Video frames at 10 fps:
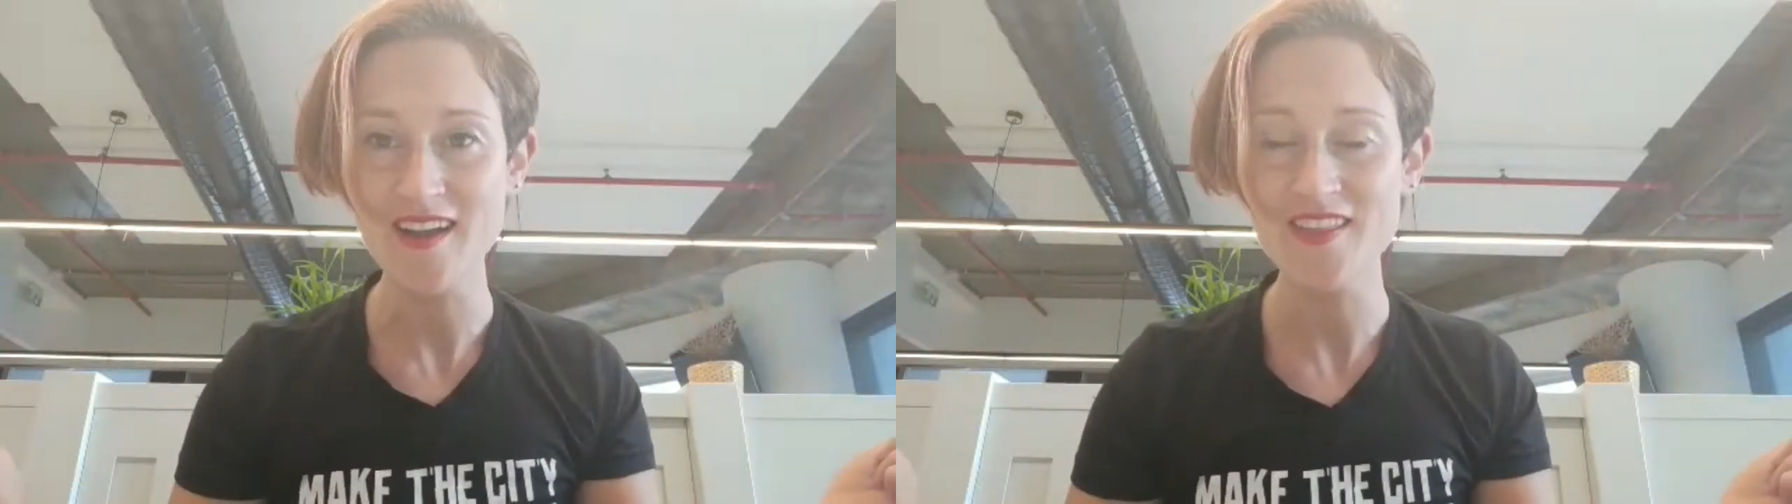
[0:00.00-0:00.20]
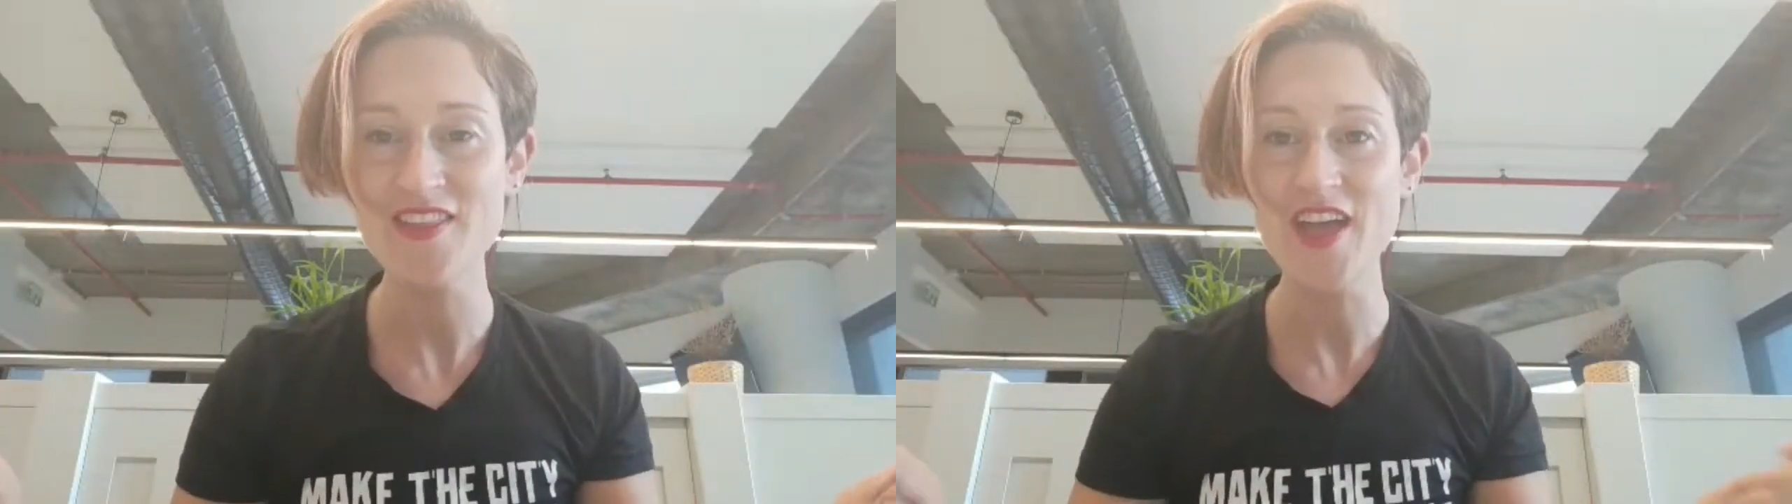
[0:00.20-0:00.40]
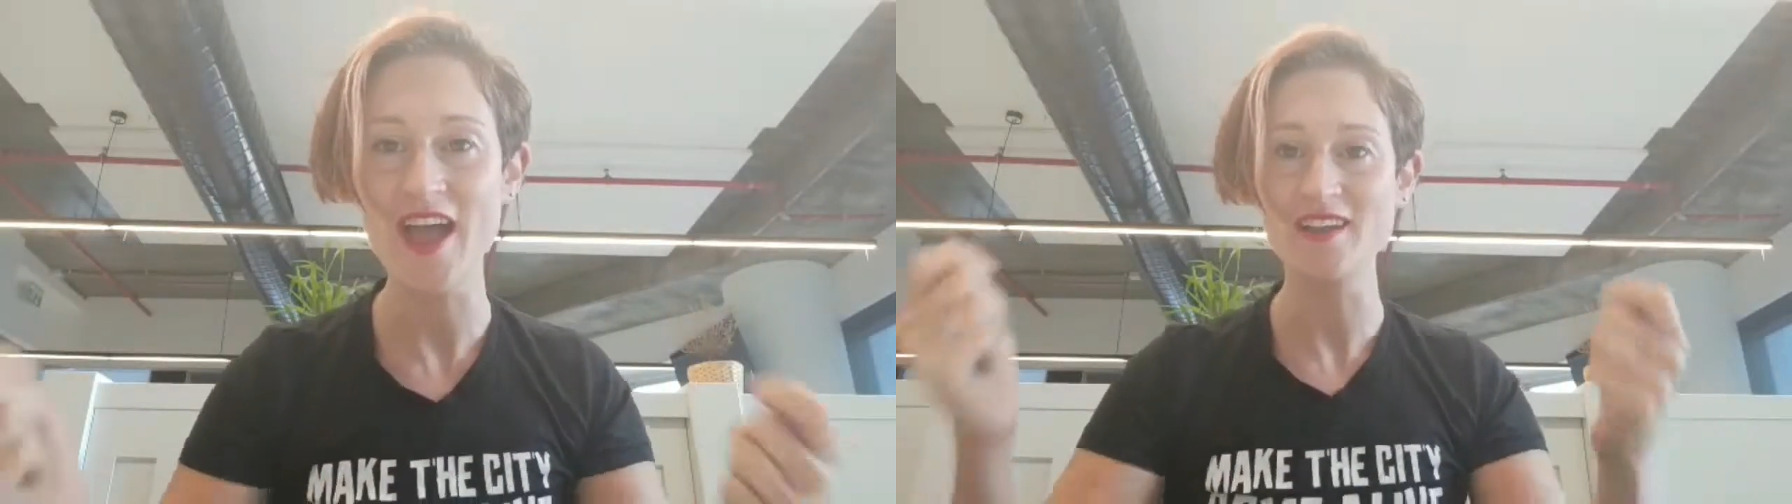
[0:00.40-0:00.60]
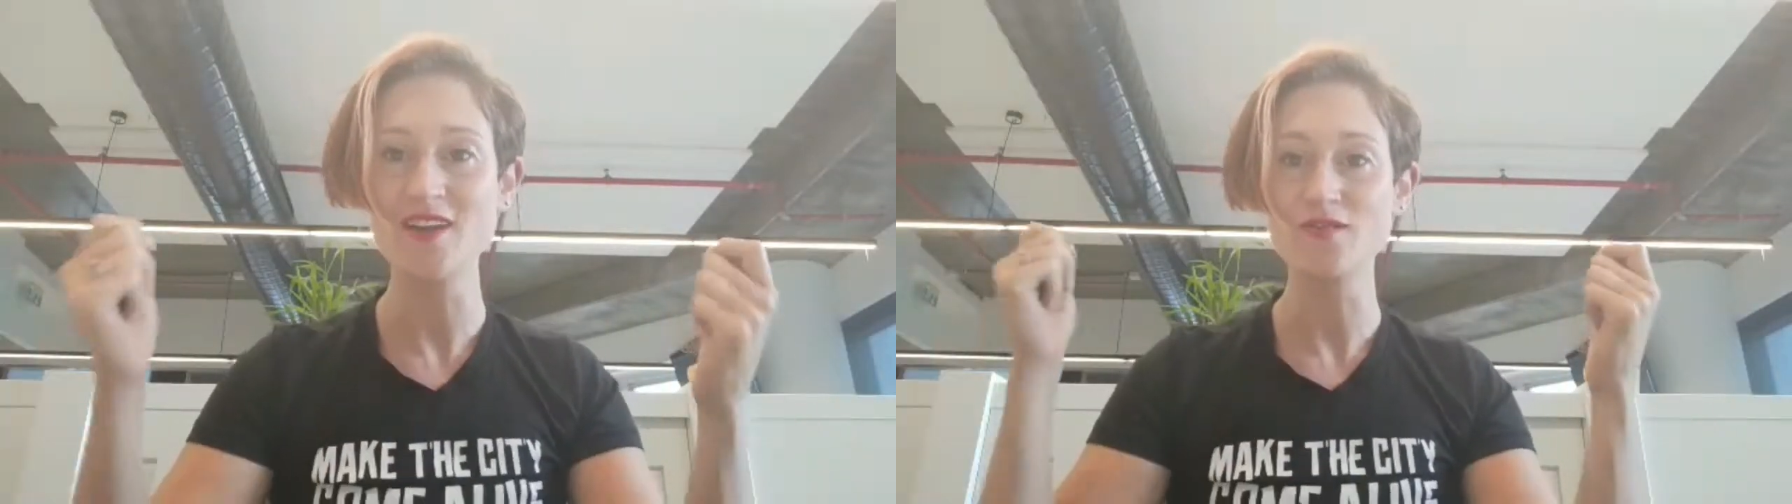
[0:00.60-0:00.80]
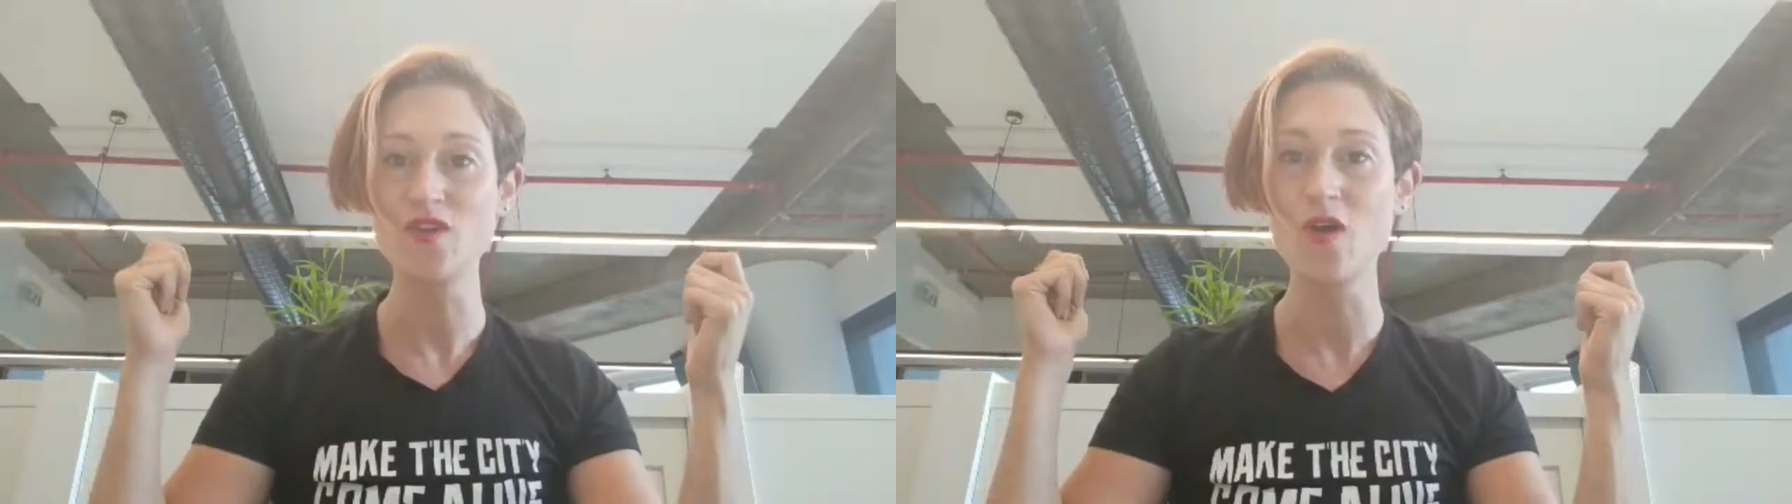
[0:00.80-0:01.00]
than
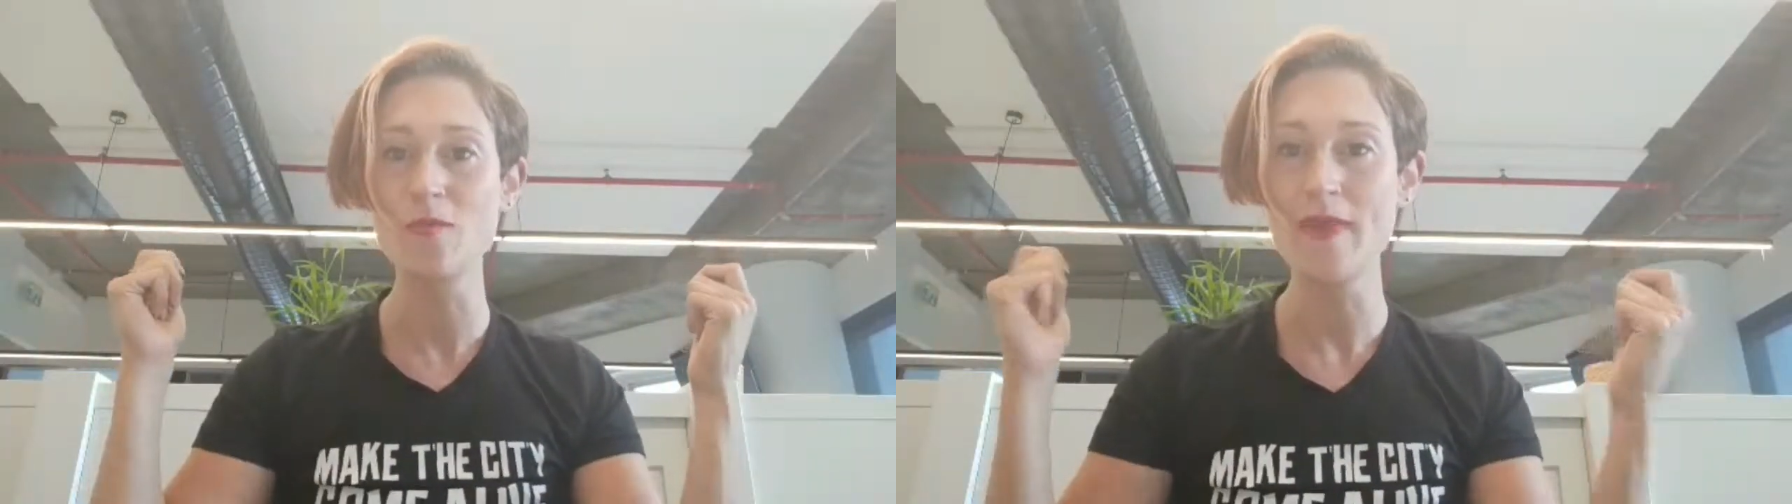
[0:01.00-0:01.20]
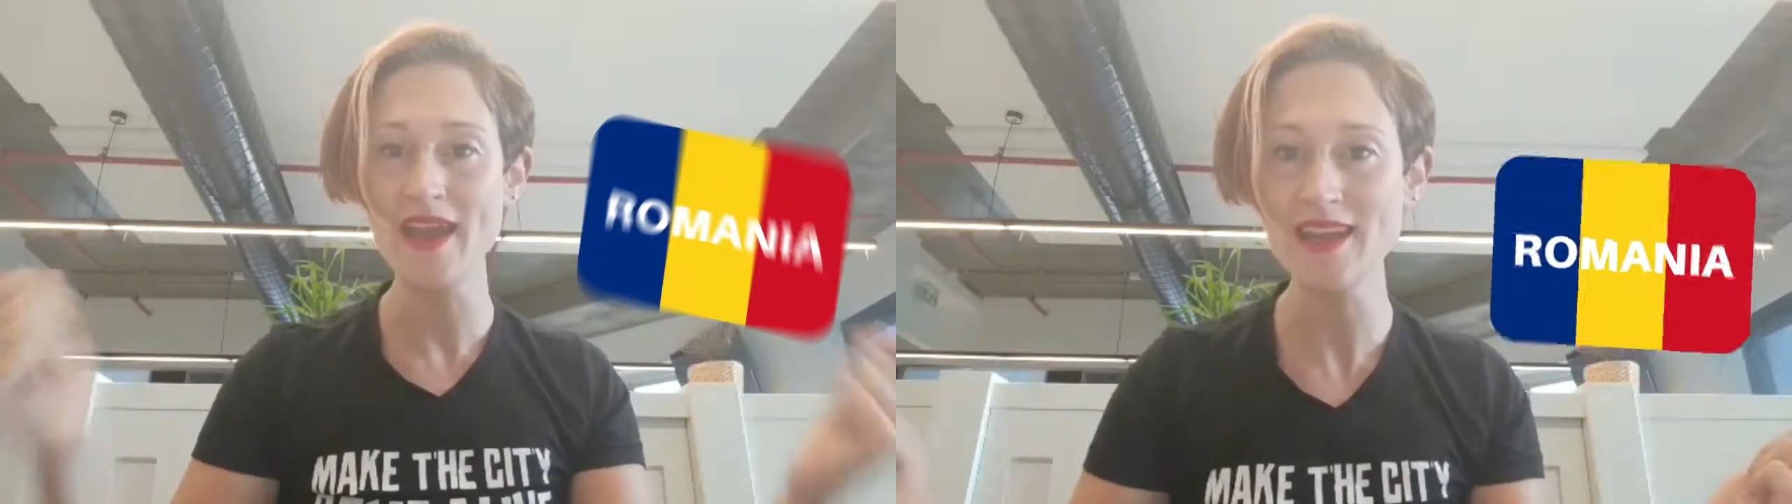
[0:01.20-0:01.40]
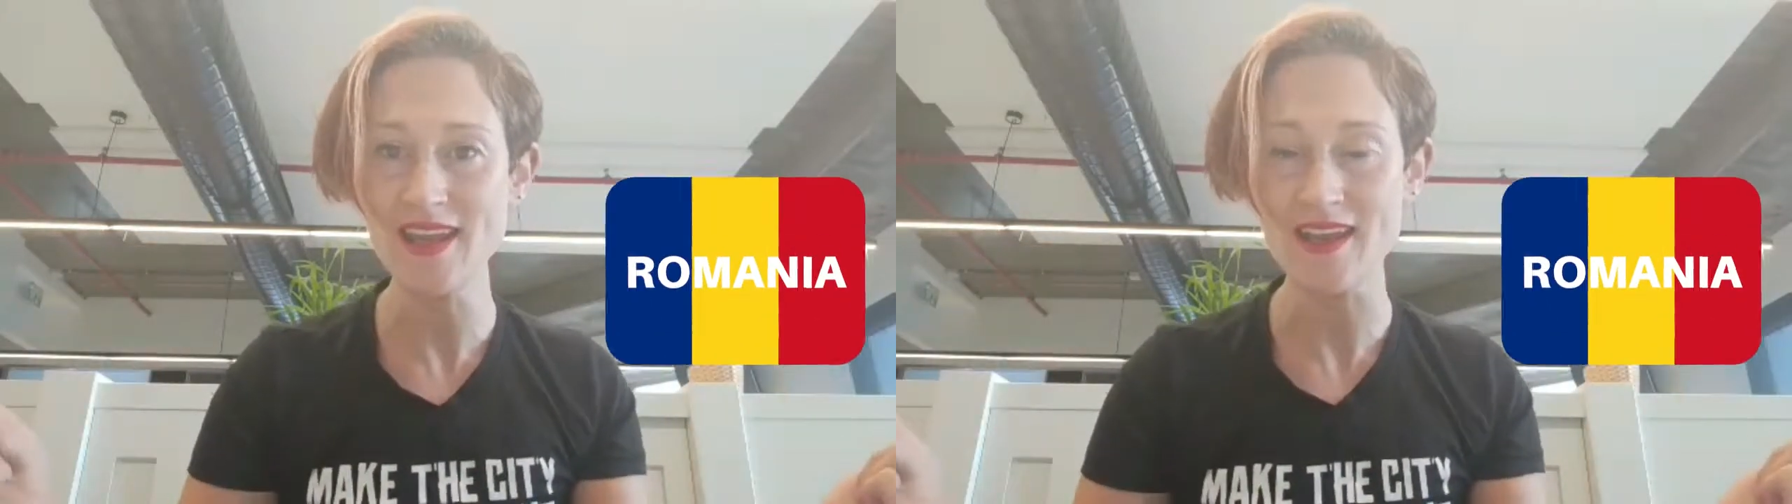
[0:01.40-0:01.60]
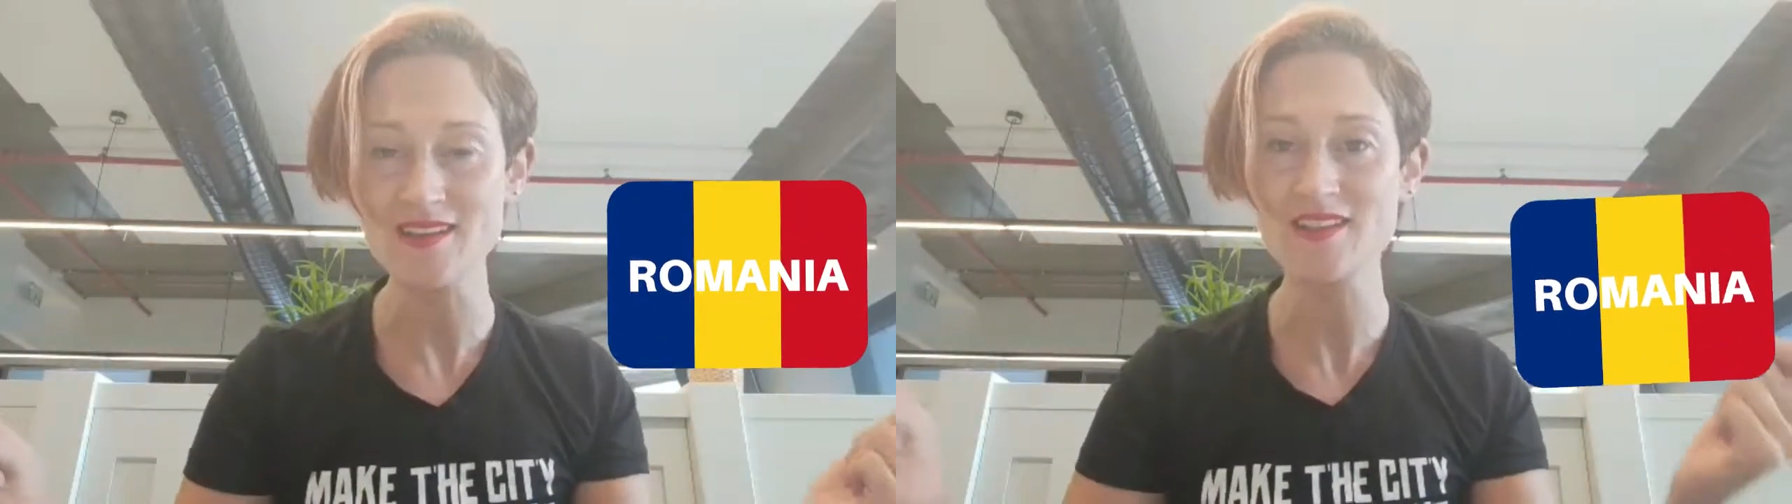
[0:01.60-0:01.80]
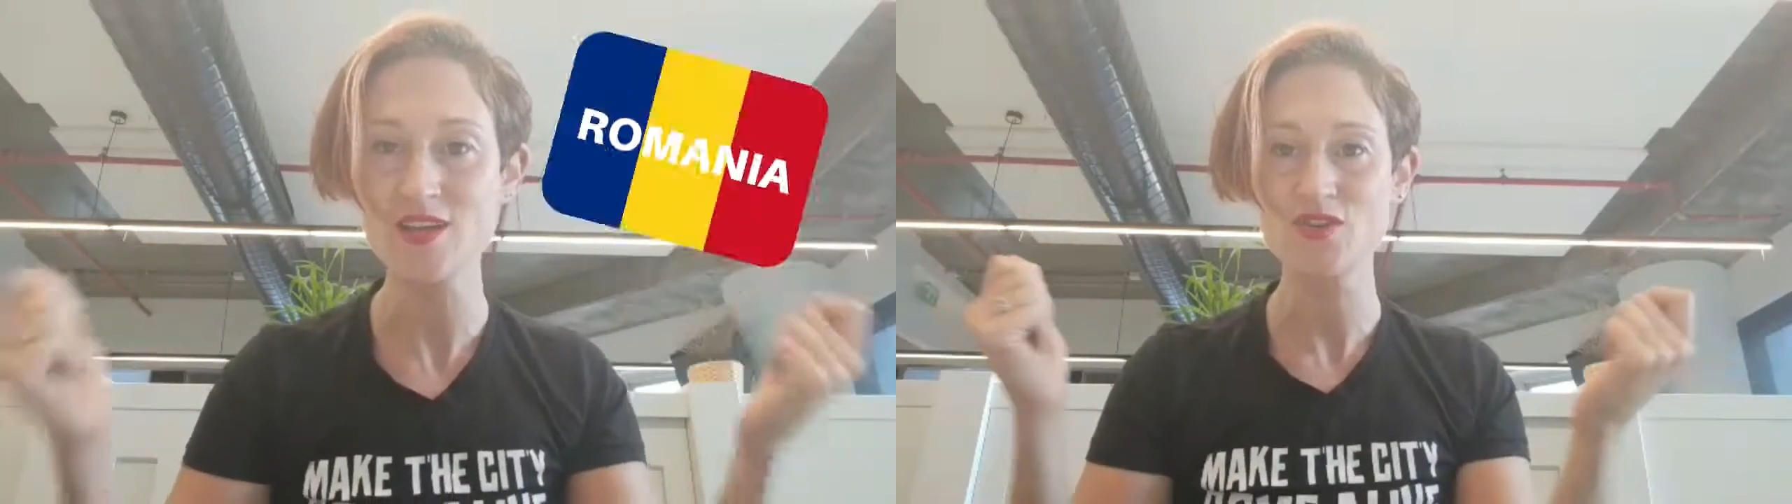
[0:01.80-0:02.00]
Romania's